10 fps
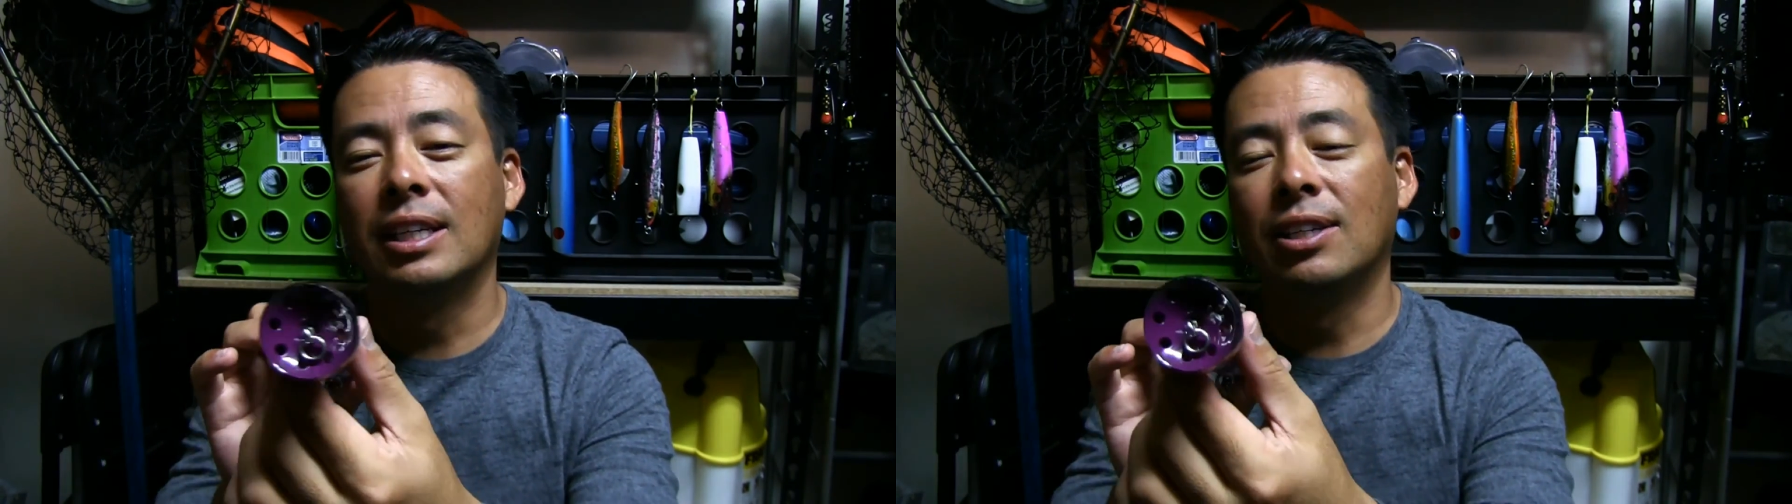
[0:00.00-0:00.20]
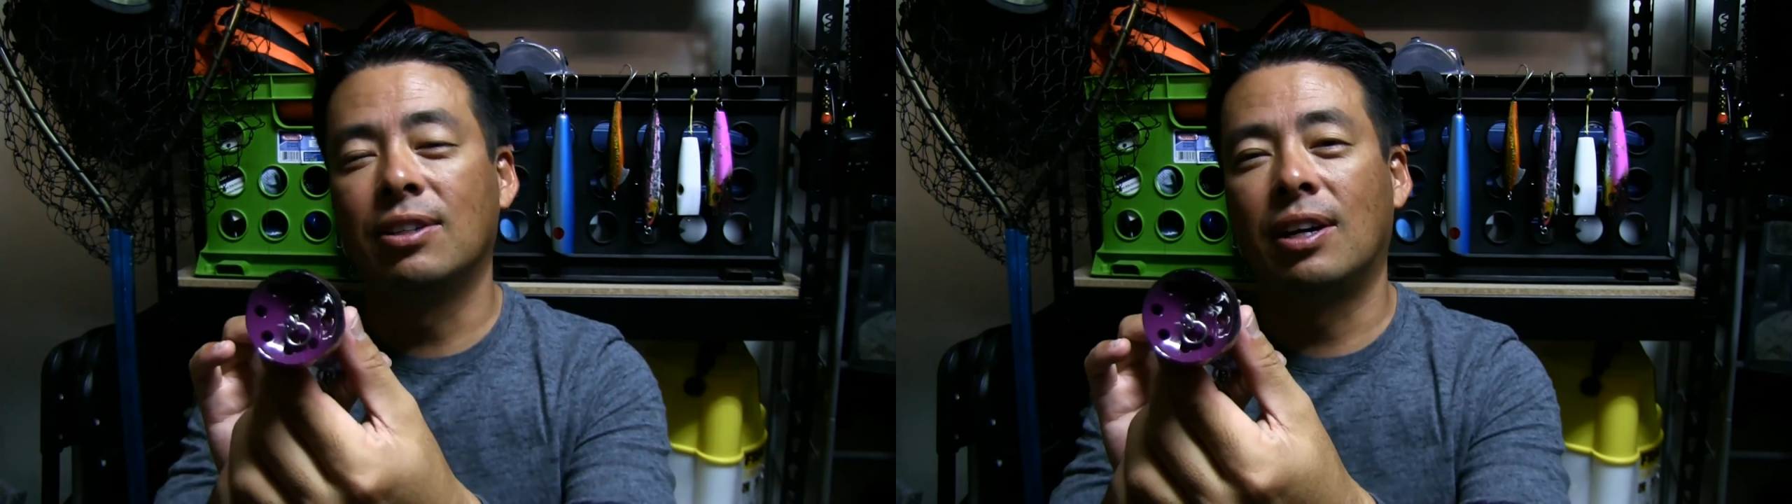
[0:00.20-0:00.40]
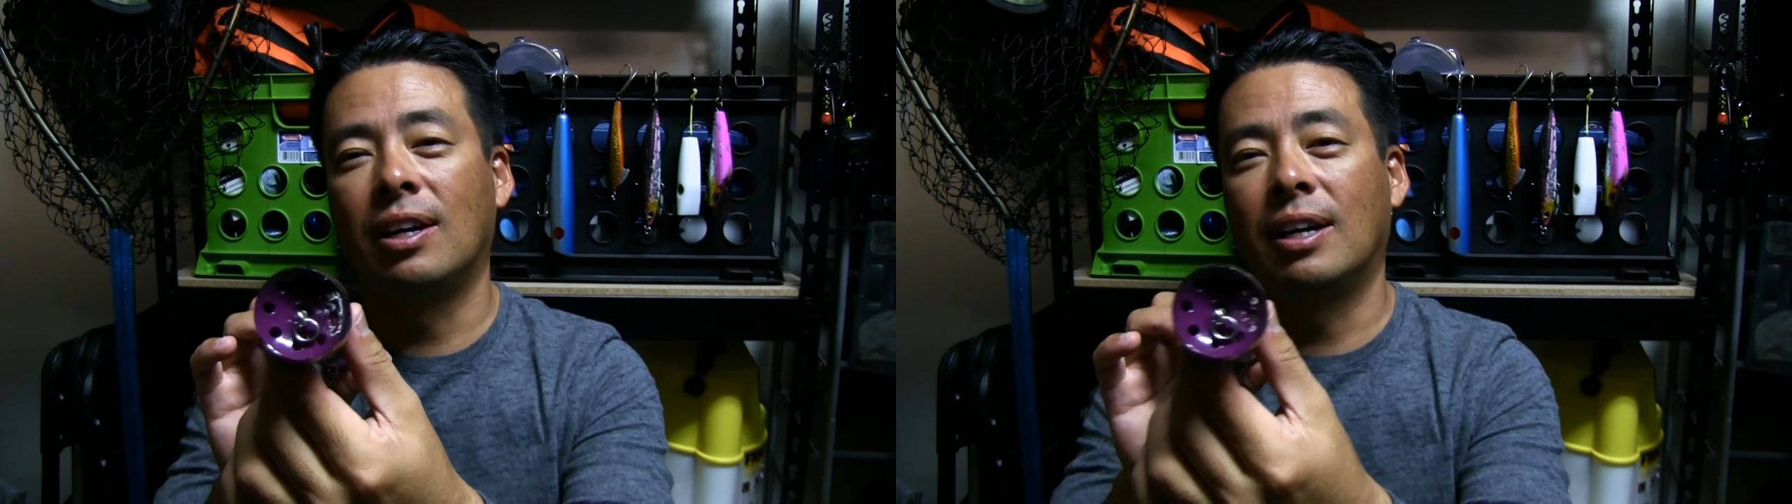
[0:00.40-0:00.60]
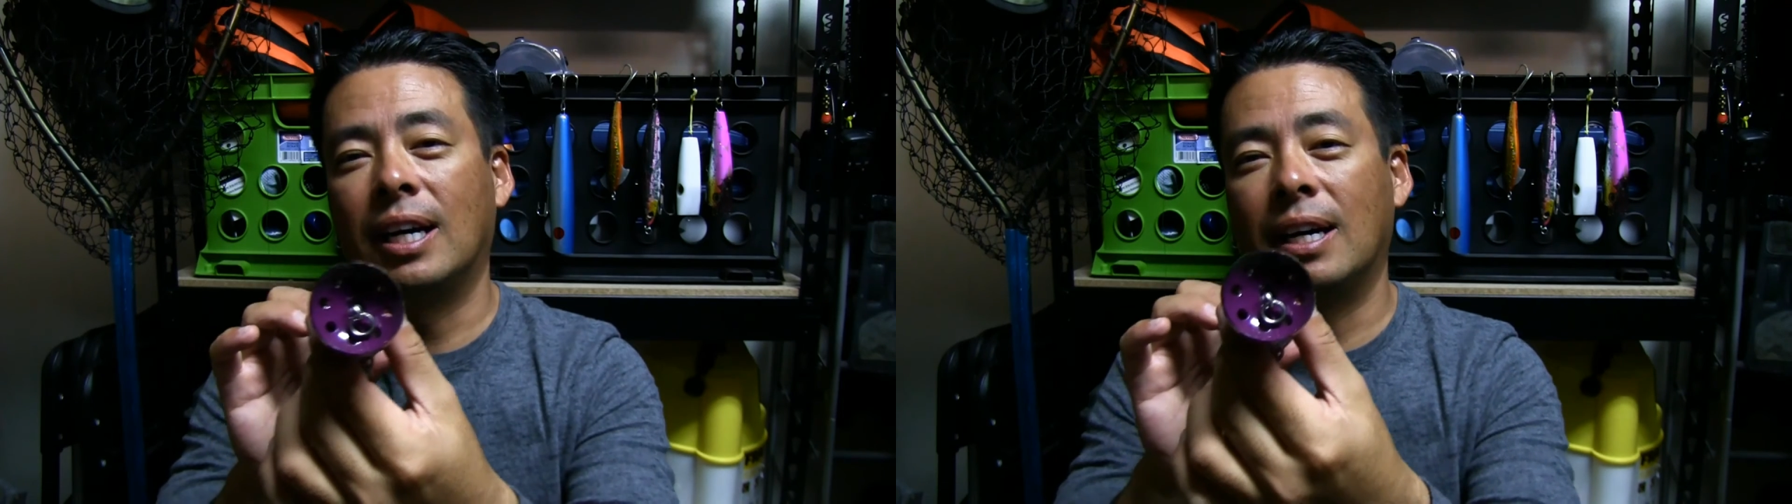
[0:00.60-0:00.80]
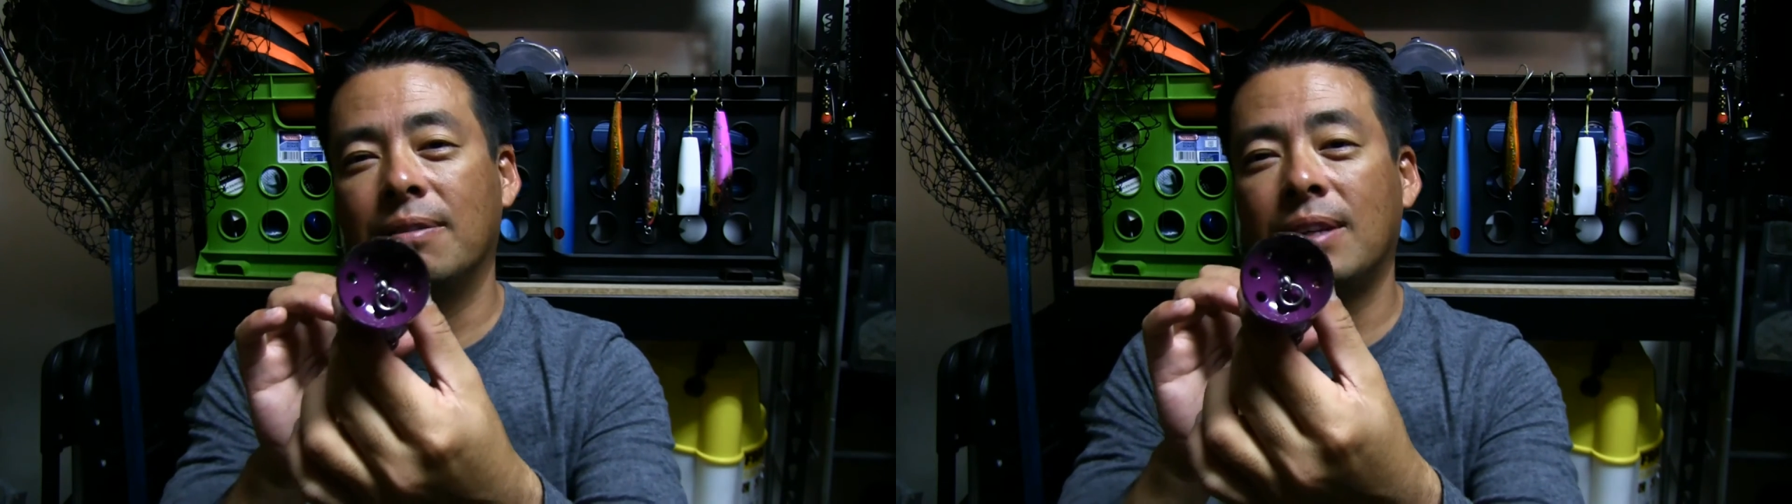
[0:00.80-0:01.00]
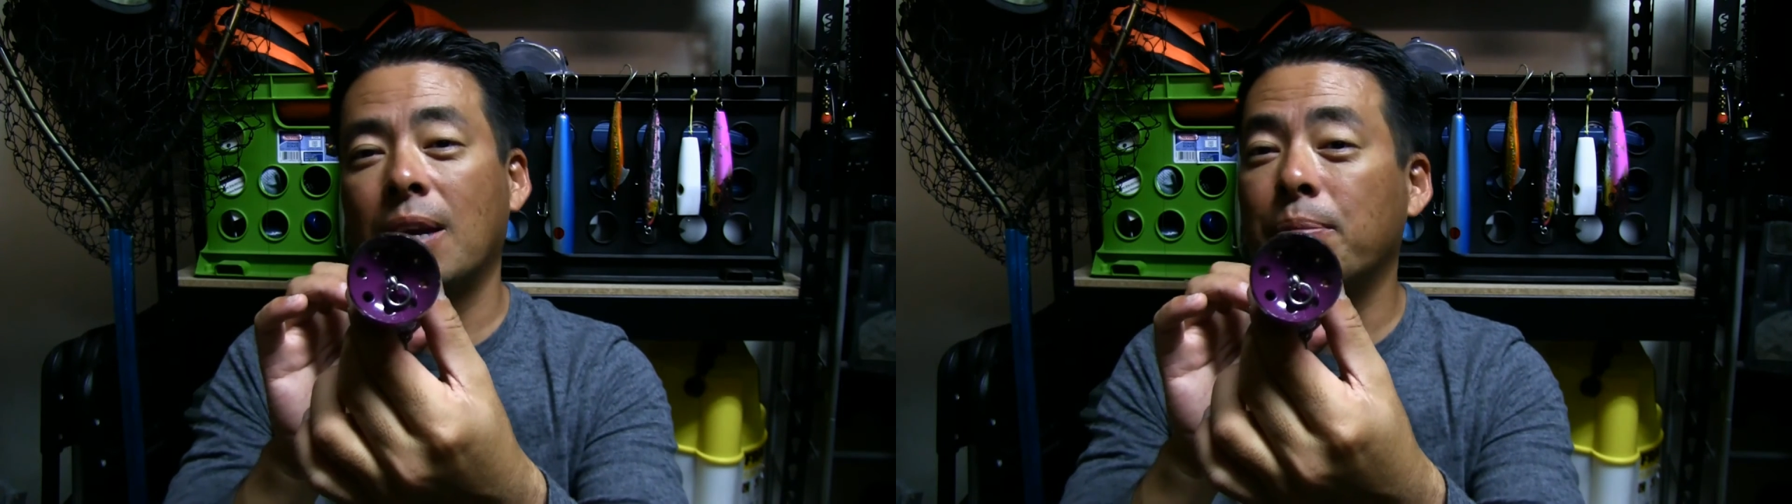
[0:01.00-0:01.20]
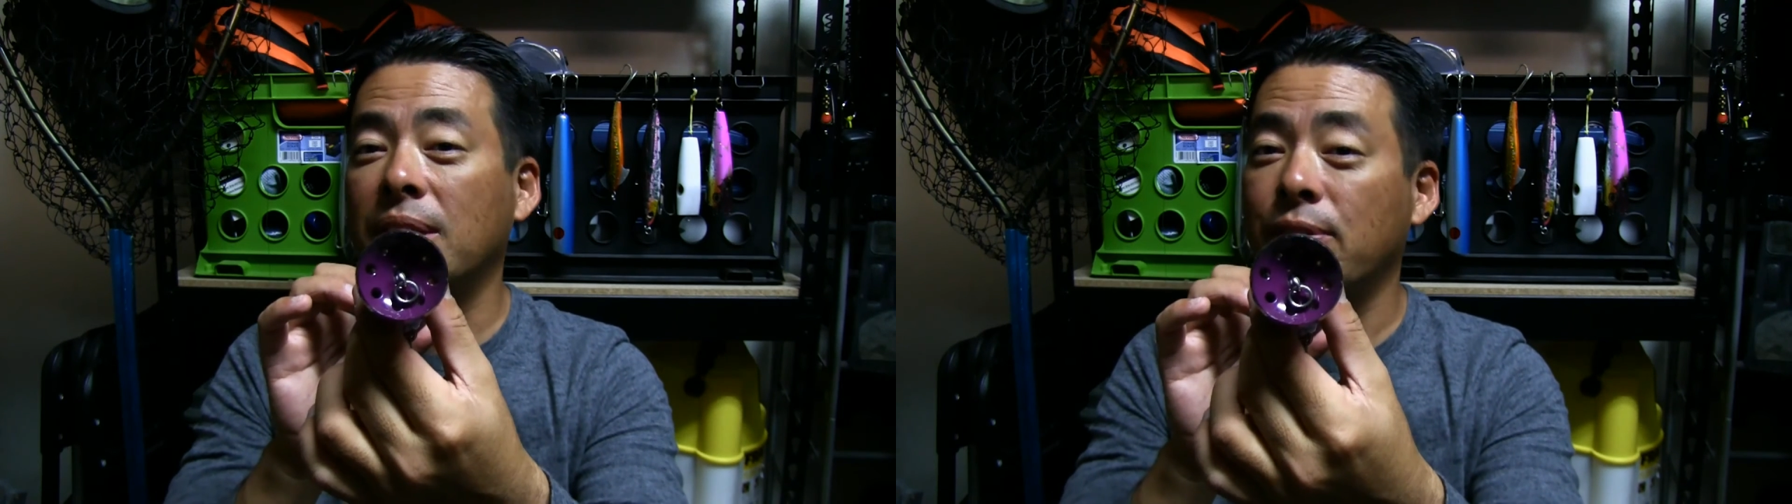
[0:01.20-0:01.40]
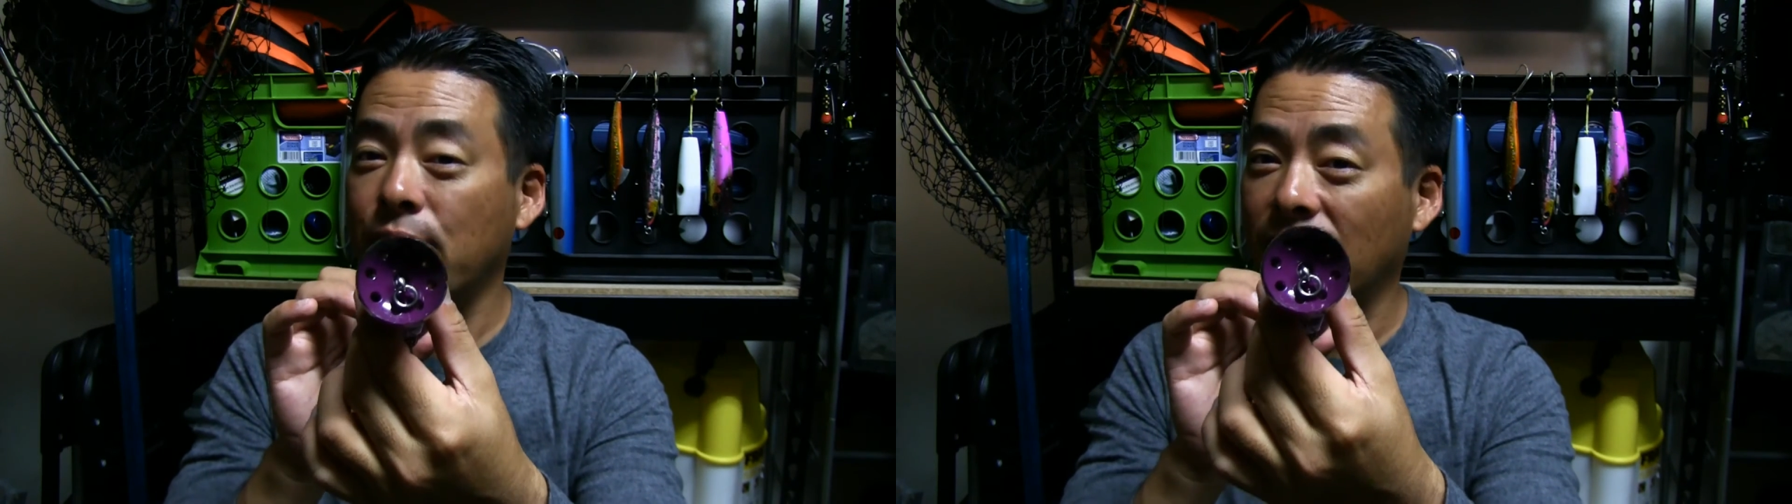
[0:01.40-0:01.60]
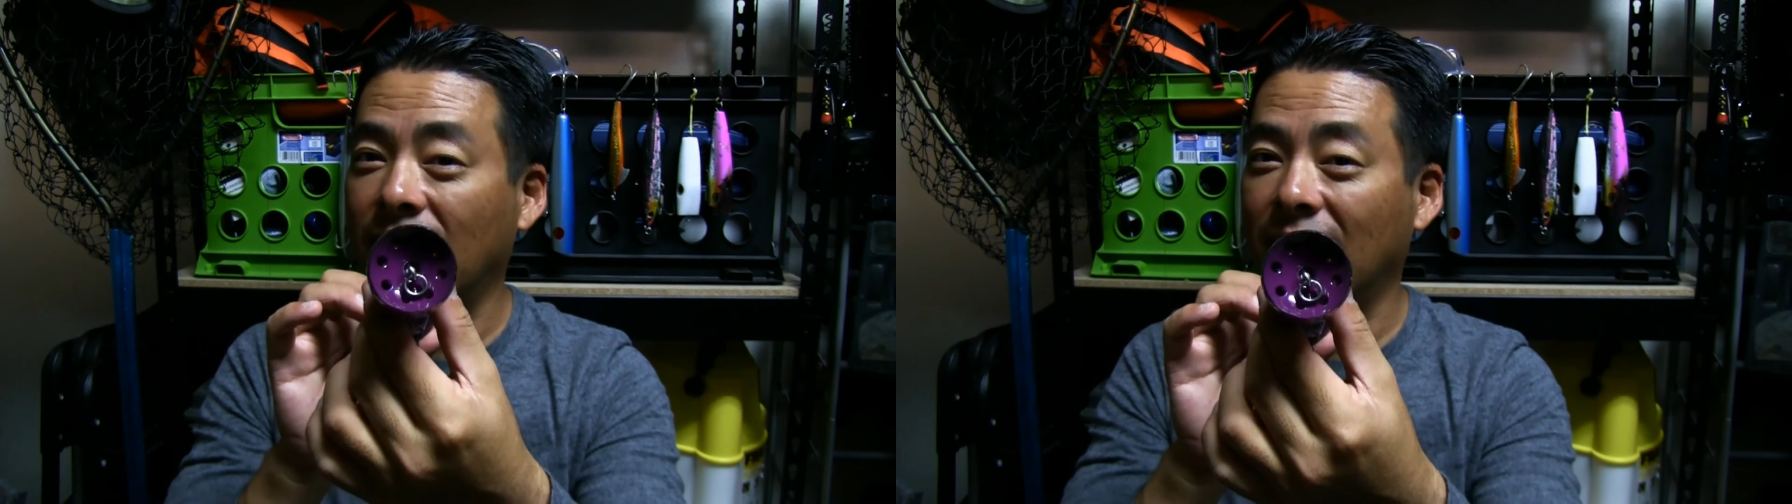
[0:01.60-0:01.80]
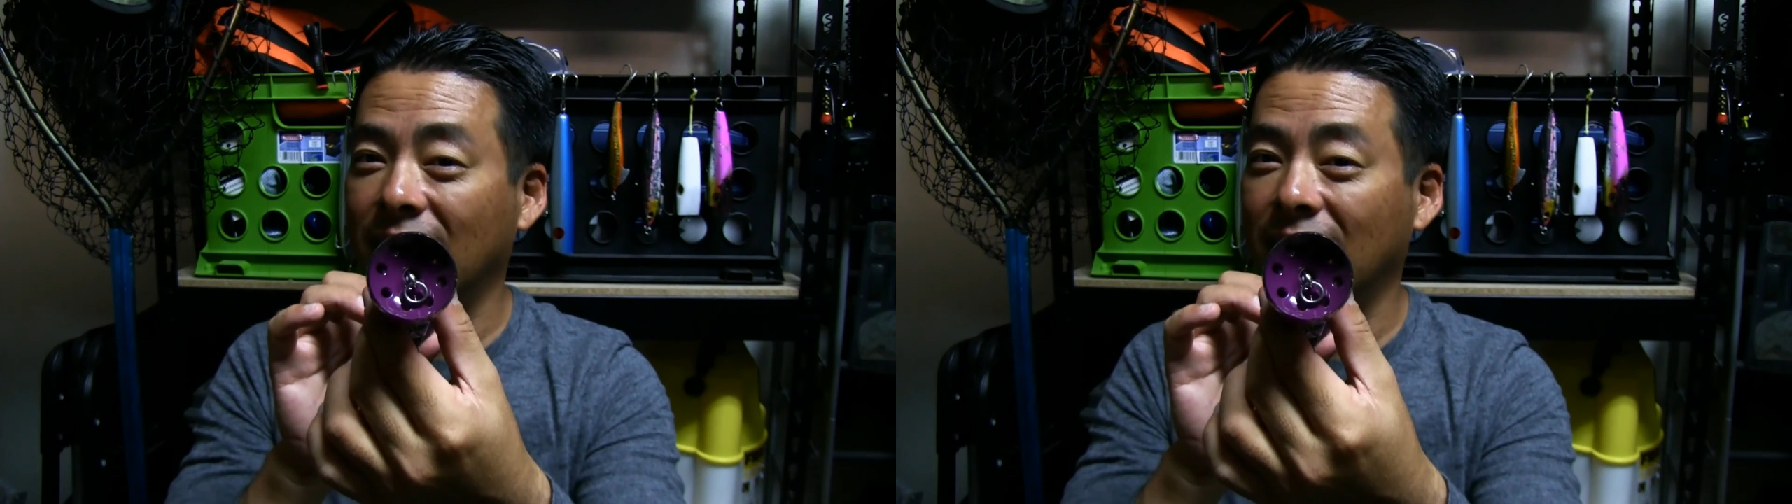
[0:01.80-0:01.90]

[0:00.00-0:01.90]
you know, I'm not a believer yet.